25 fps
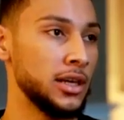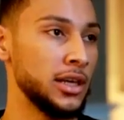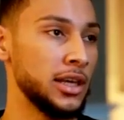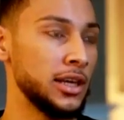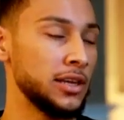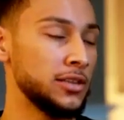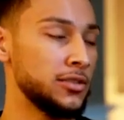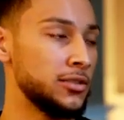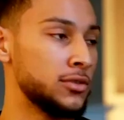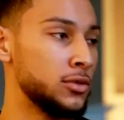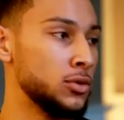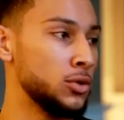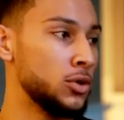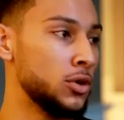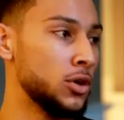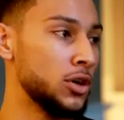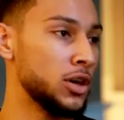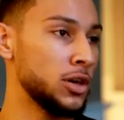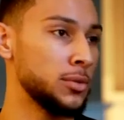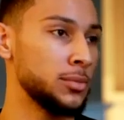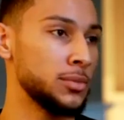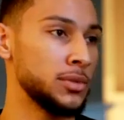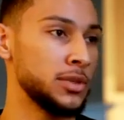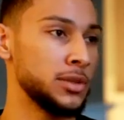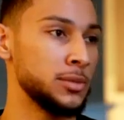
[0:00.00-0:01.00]
get too
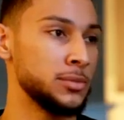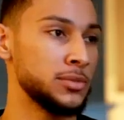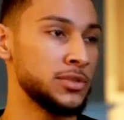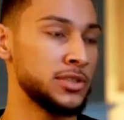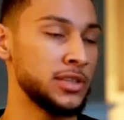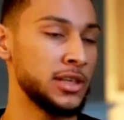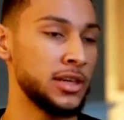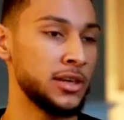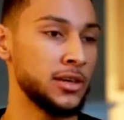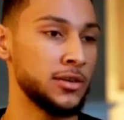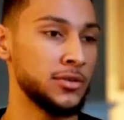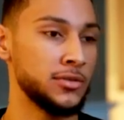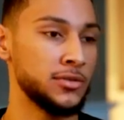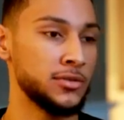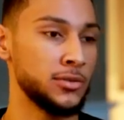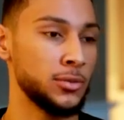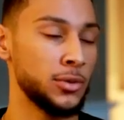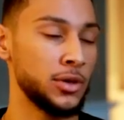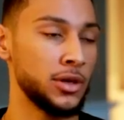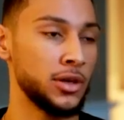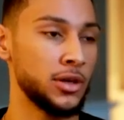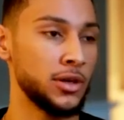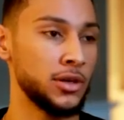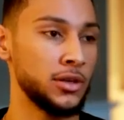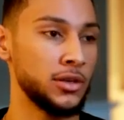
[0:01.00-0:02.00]
caught up in themselves,
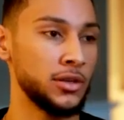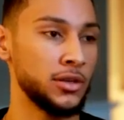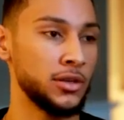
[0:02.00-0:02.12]
where